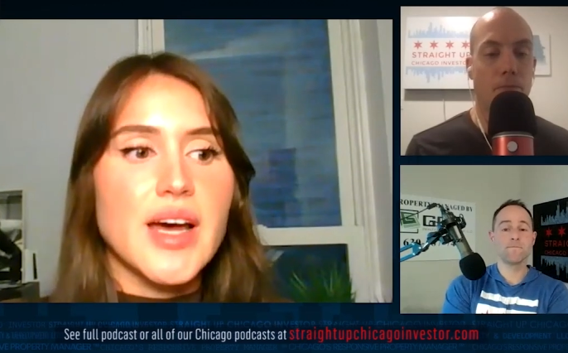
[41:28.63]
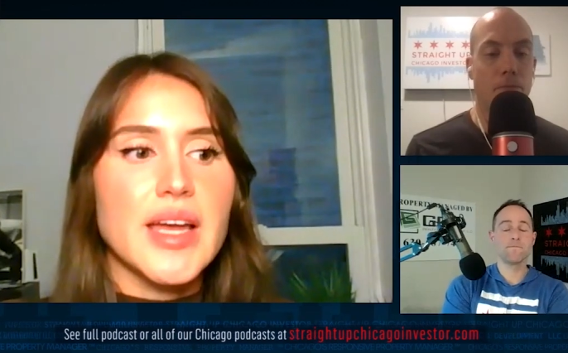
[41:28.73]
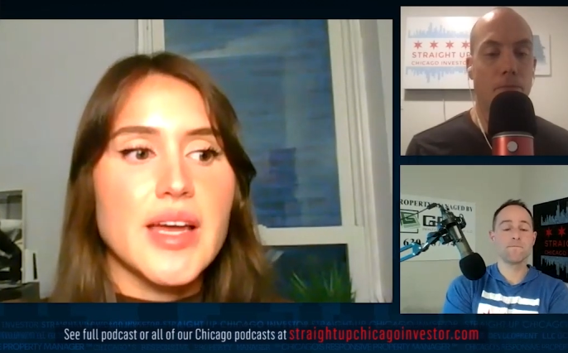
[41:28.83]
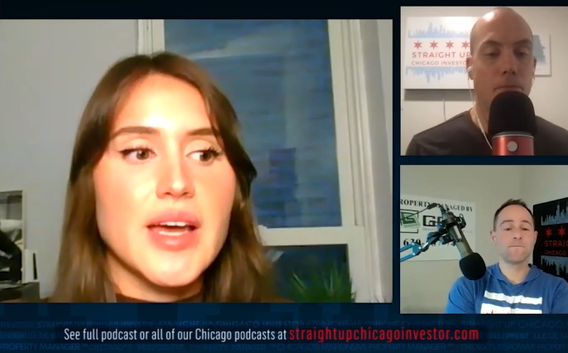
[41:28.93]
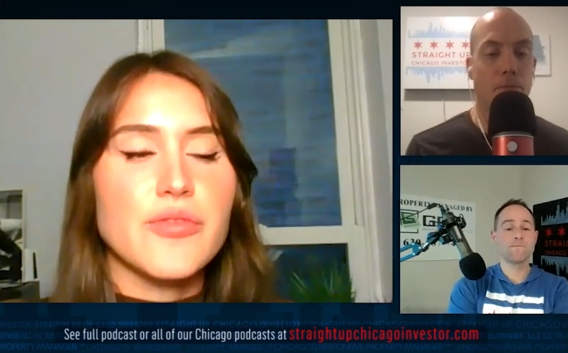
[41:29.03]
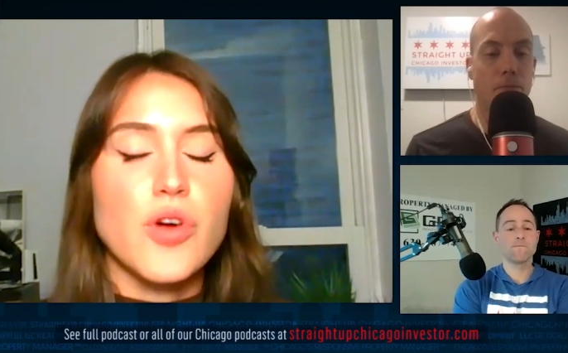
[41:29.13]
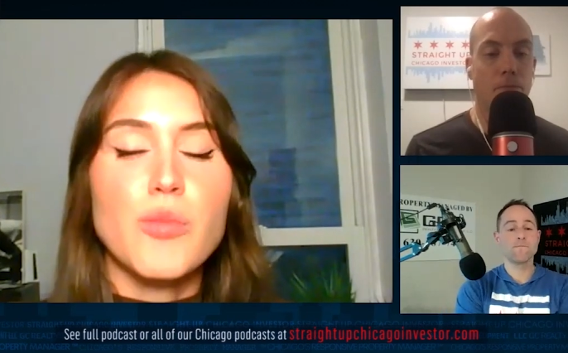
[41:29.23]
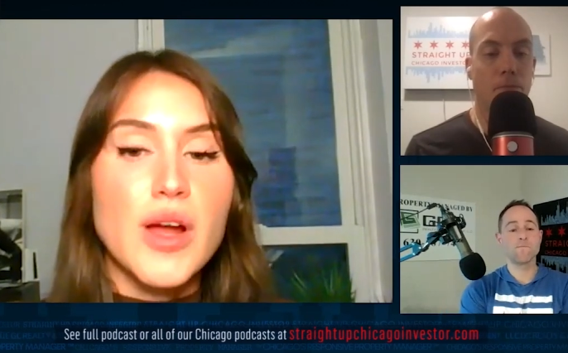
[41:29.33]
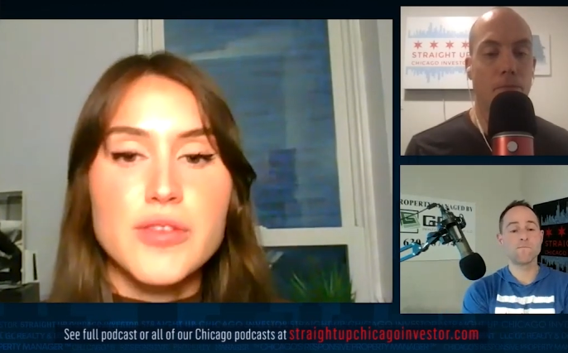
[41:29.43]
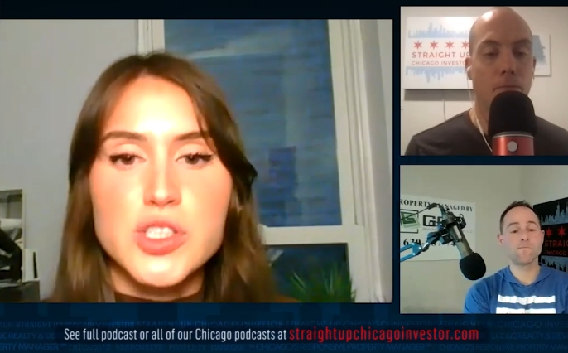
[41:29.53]
Speaker 1: I for
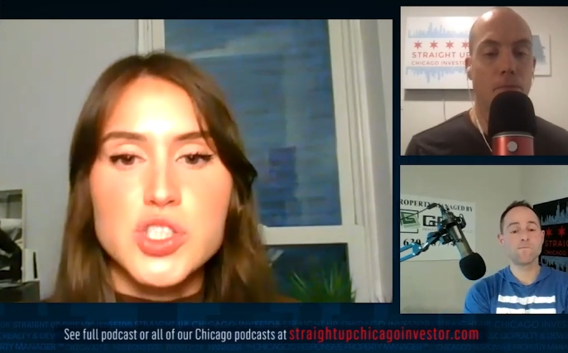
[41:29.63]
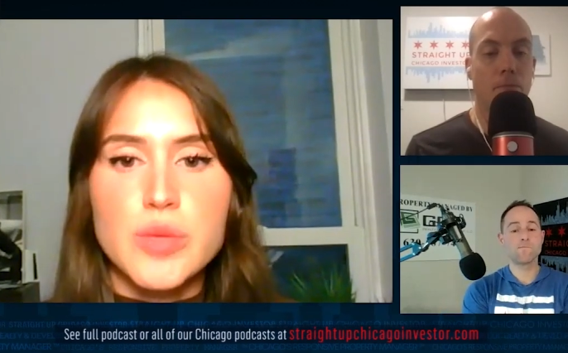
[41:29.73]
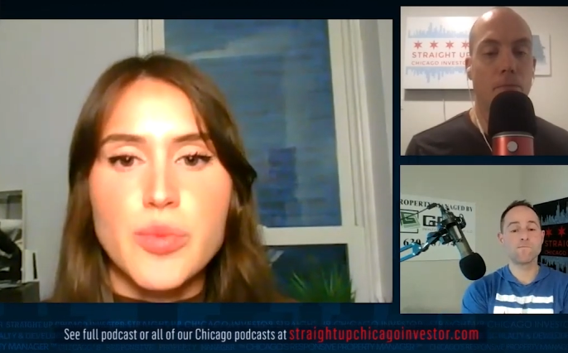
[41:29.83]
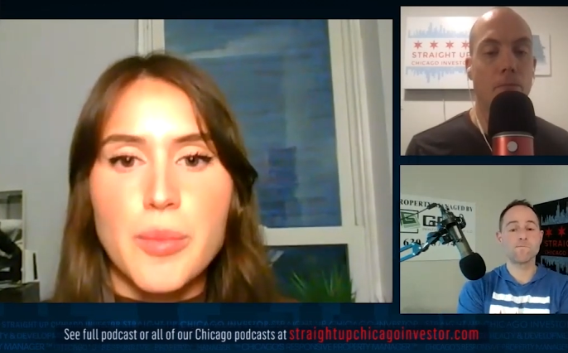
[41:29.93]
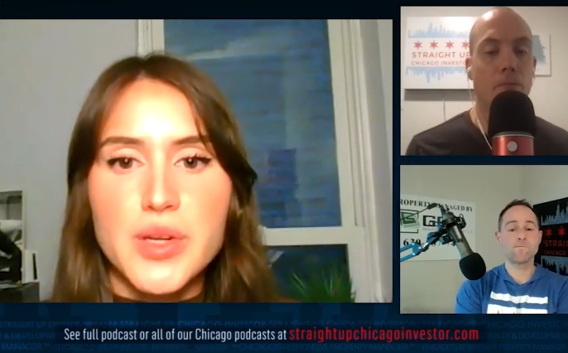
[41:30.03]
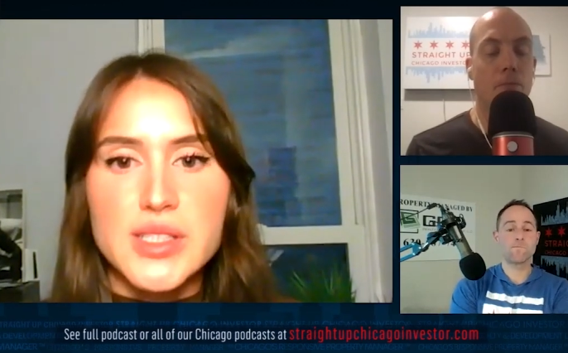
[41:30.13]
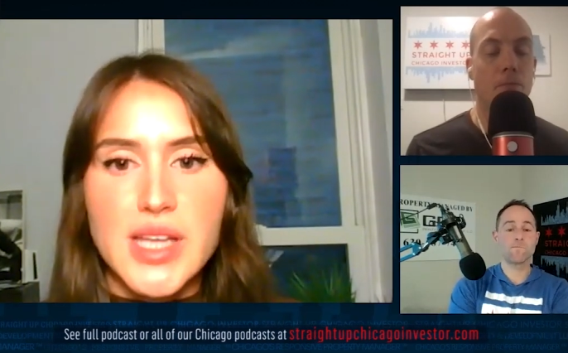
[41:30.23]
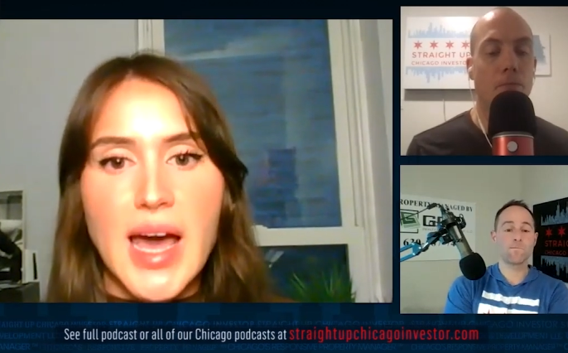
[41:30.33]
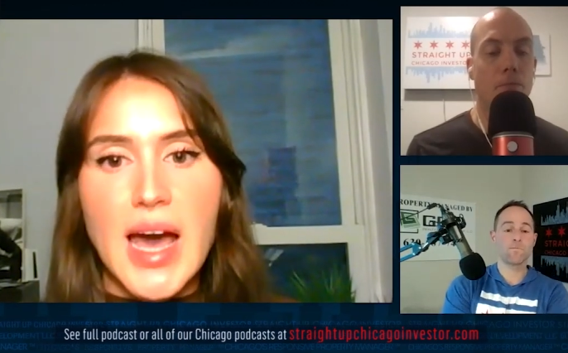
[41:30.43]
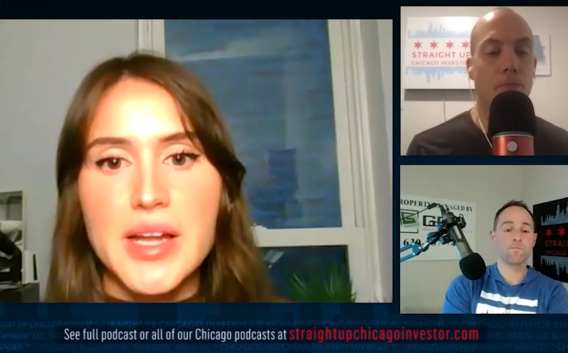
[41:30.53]
my first three properties
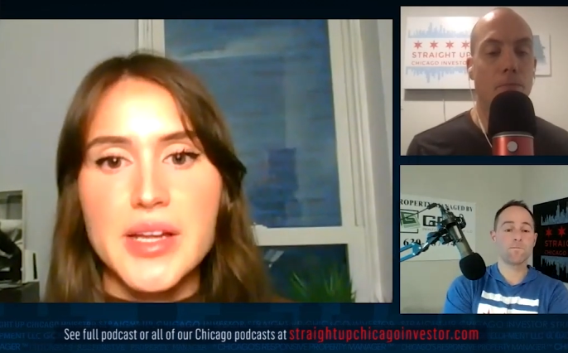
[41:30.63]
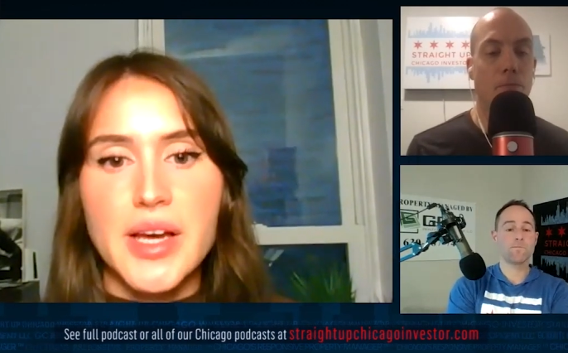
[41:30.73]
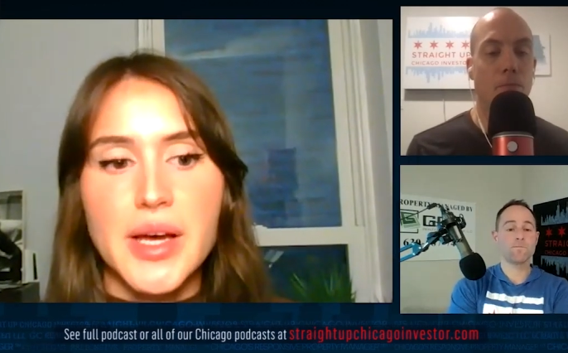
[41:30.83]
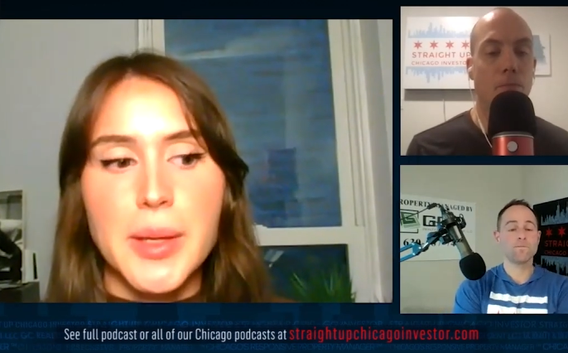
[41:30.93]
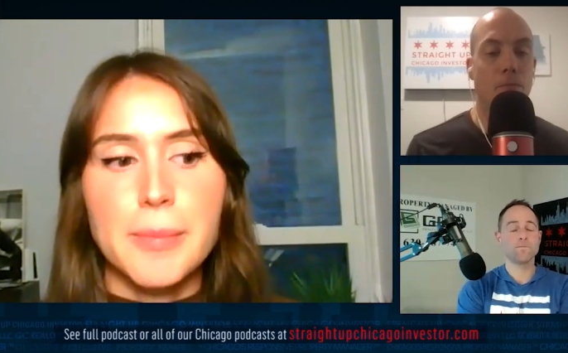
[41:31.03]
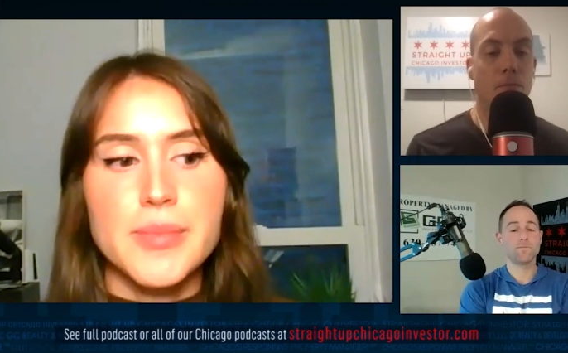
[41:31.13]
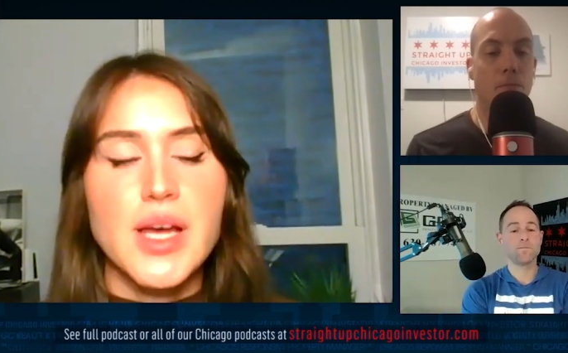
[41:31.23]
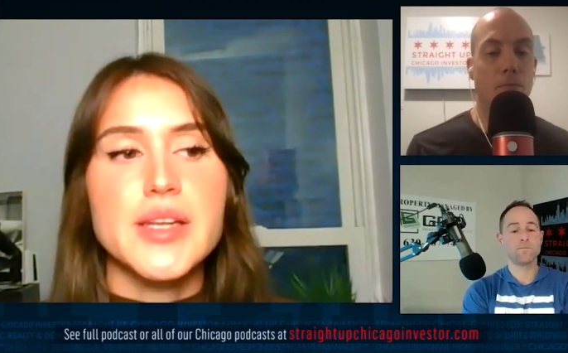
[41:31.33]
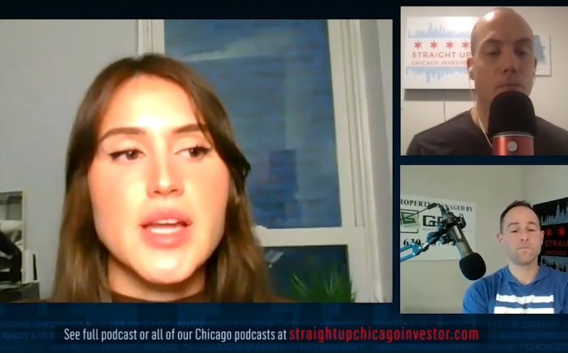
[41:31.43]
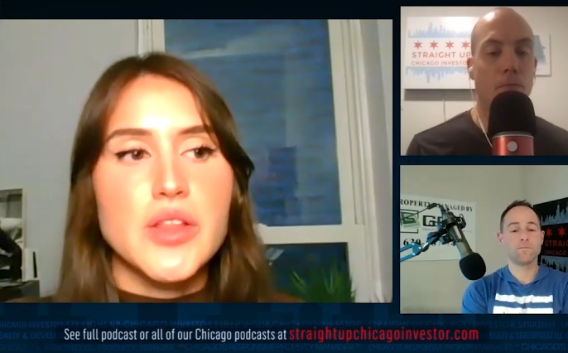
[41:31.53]
i had um,
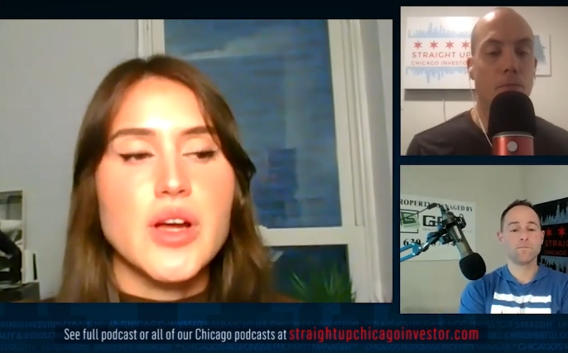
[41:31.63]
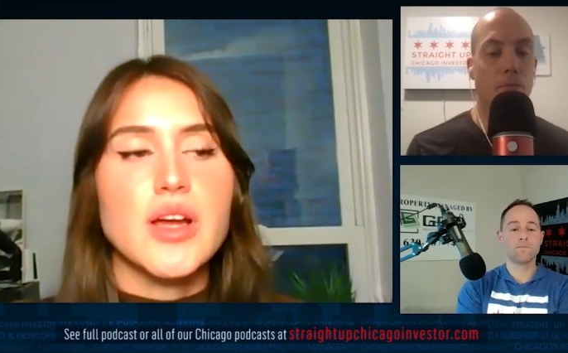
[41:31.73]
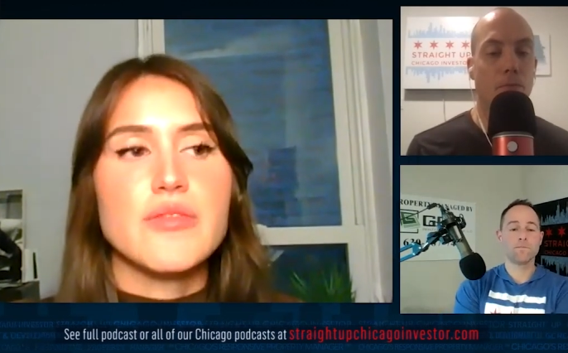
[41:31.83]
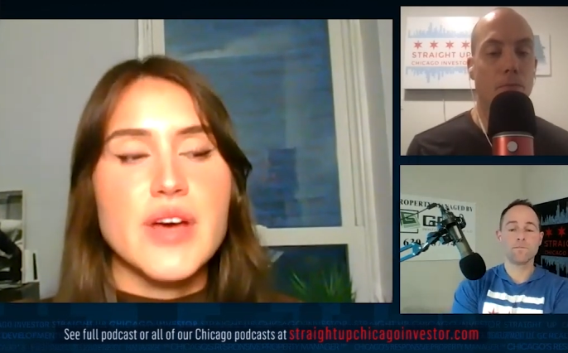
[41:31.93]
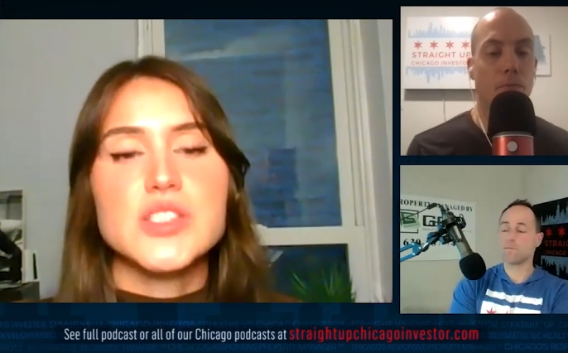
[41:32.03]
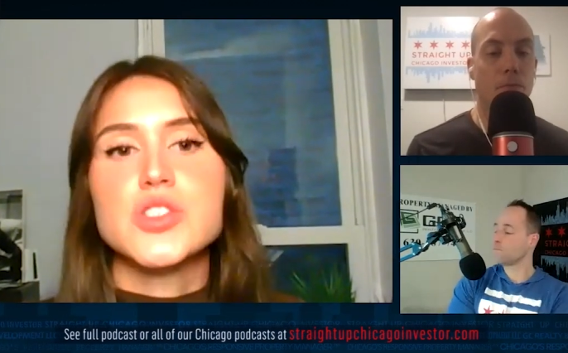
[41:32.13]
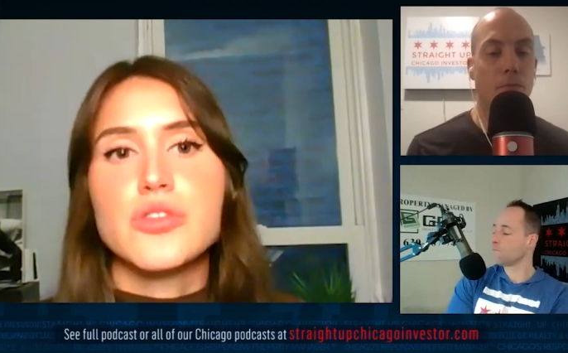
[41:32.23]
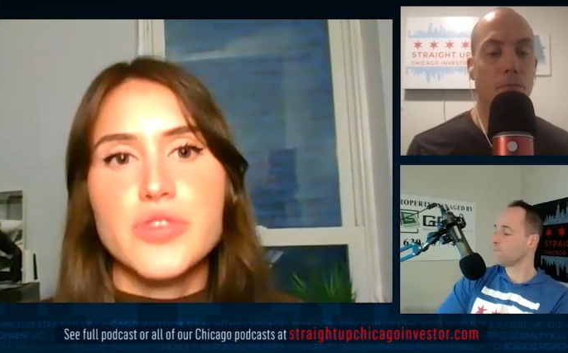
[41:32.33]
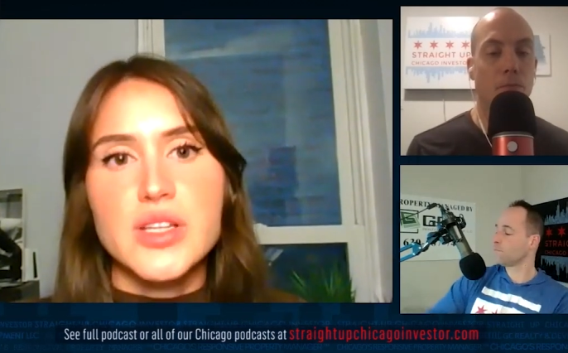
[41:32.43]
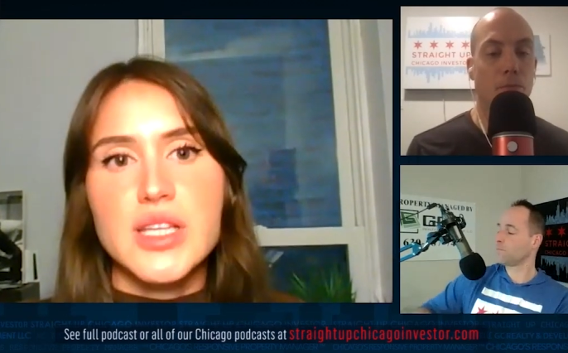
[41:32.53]
another
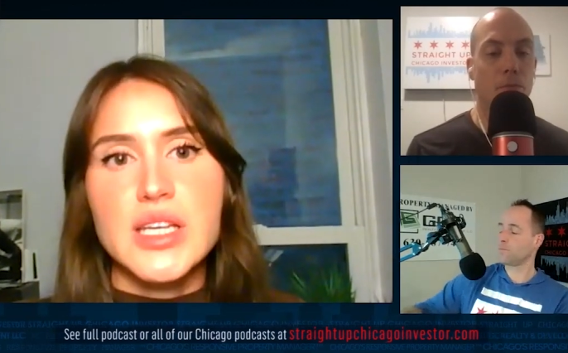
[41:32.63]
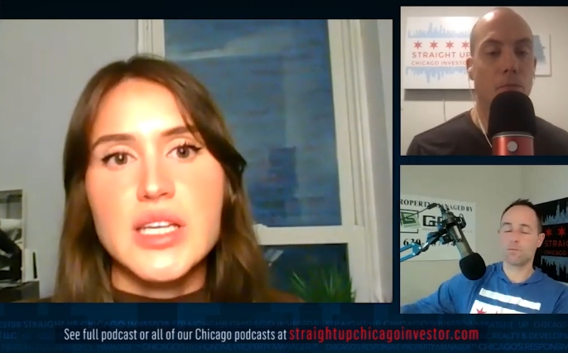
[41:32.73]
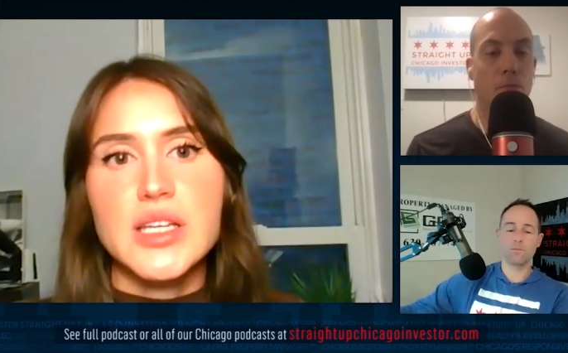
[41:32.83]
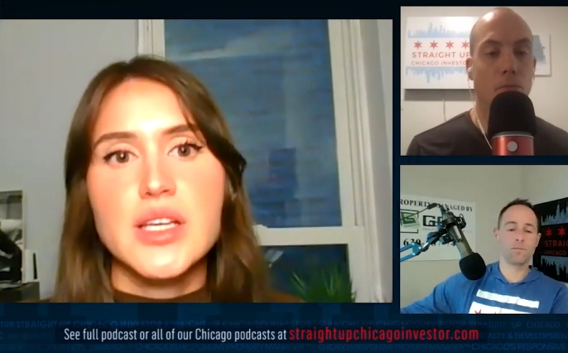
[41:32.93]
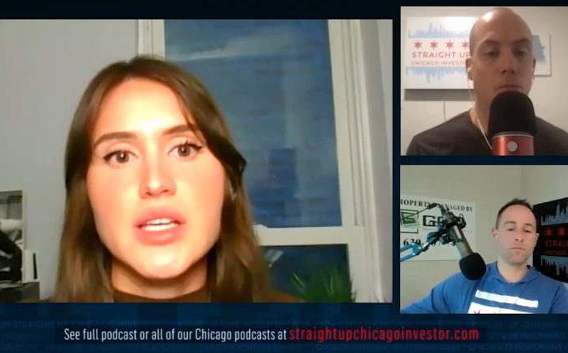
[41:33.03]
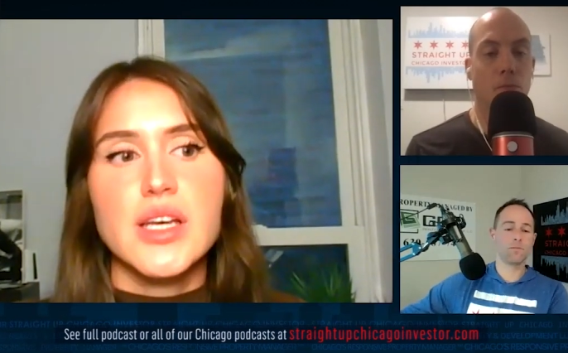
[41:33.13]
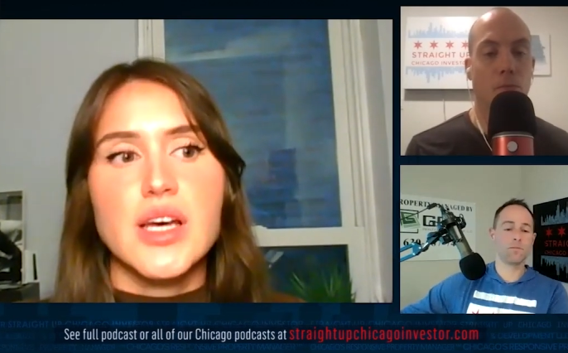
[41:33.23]
investor friendly